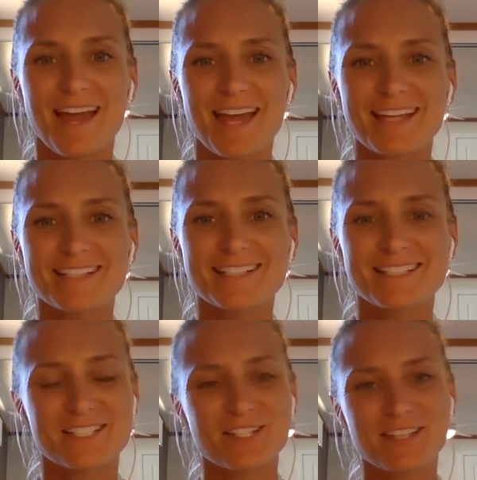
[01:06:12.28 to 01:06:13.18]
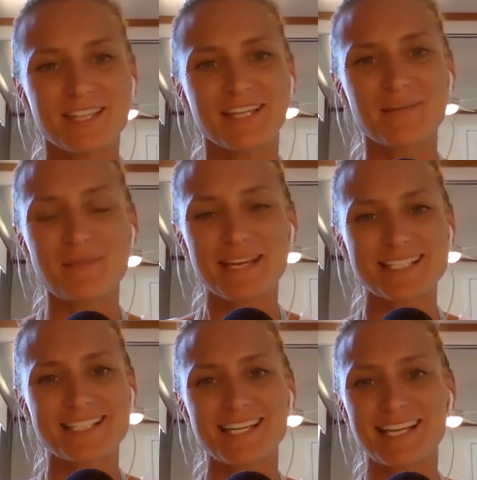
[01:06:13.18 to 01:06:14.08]
And do you think it makes
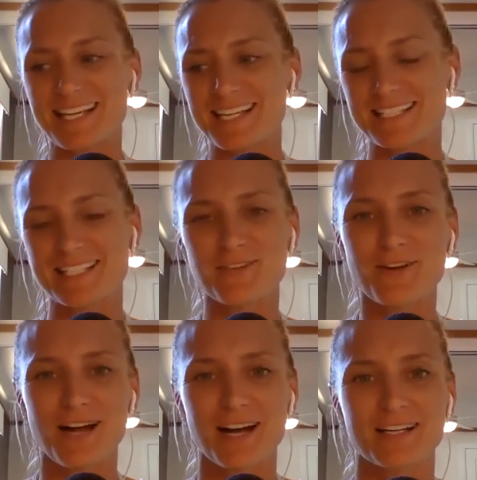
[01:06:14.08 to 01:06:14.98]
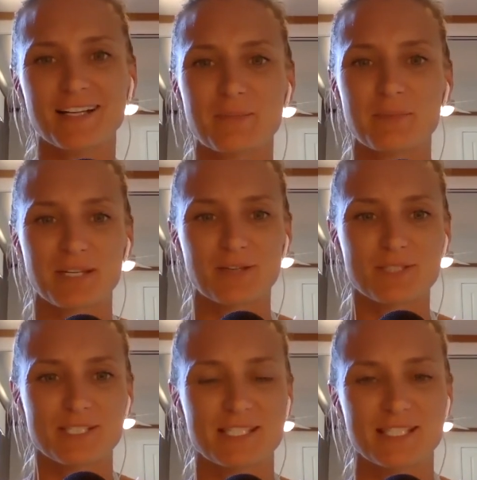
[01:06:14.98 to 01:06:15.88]
it easier or harder being
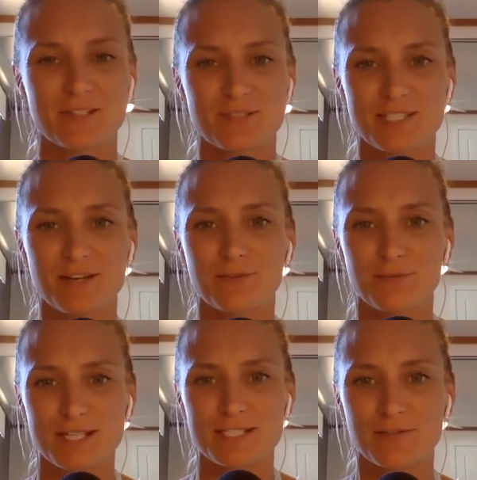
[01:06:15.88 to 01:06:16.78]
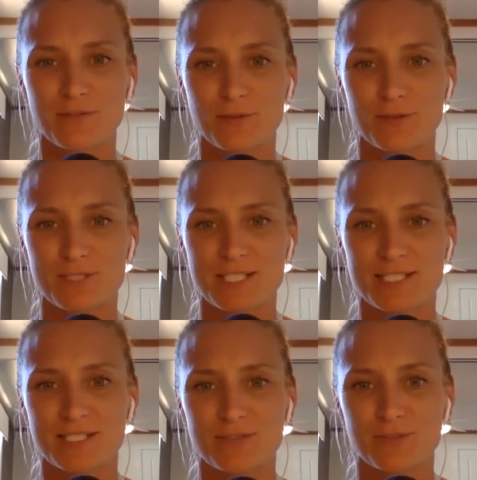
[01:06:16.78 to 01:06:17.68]
autistic yourself, raising 4
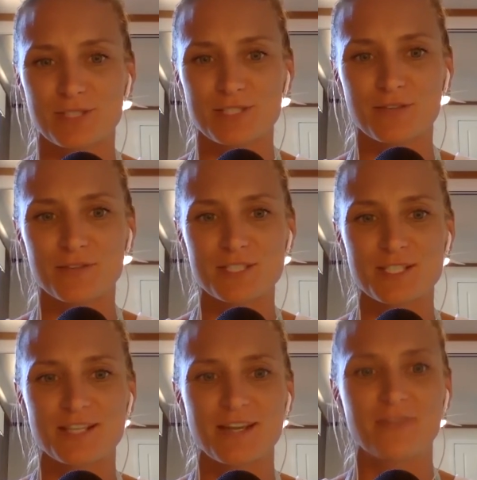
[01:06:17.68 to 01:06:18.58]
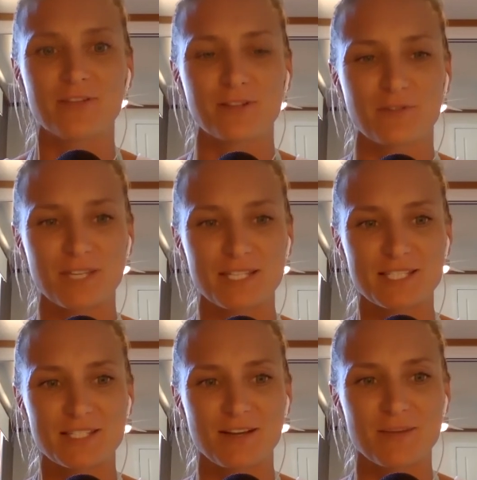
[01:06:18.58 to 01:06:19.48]
autistic daughters? Obviously, you have a lot of
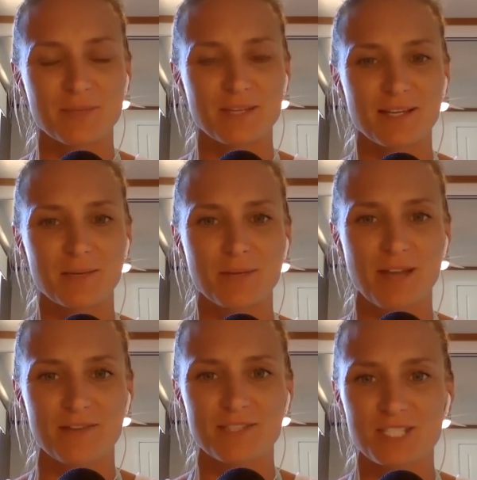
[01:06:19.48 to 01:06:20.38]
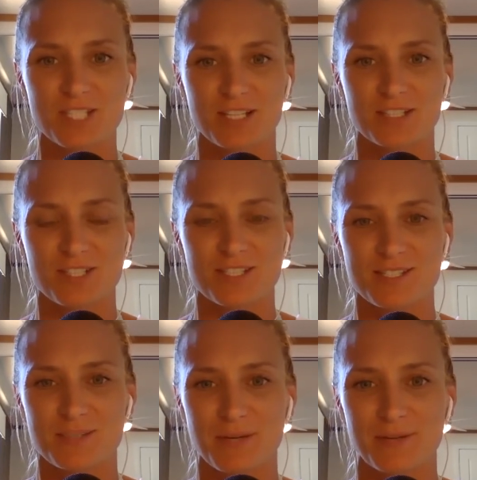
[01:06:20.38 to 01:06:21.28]
insight, but it would have its challenges
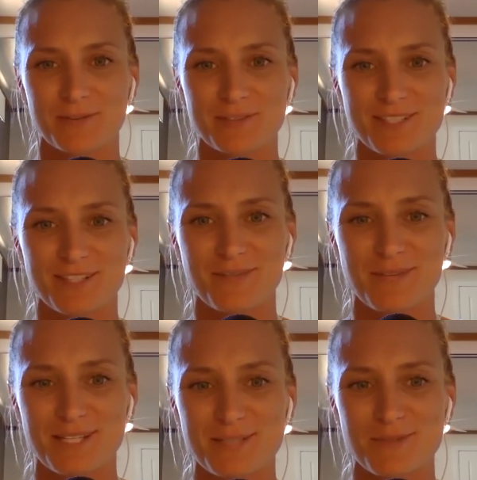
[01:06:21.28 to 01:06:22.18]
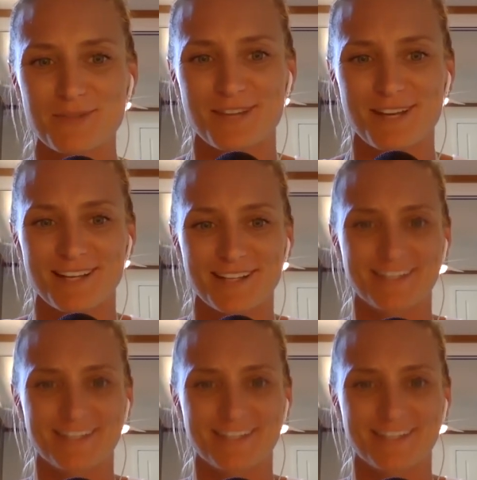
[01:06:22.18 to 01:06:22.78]
as well. So can we explore that?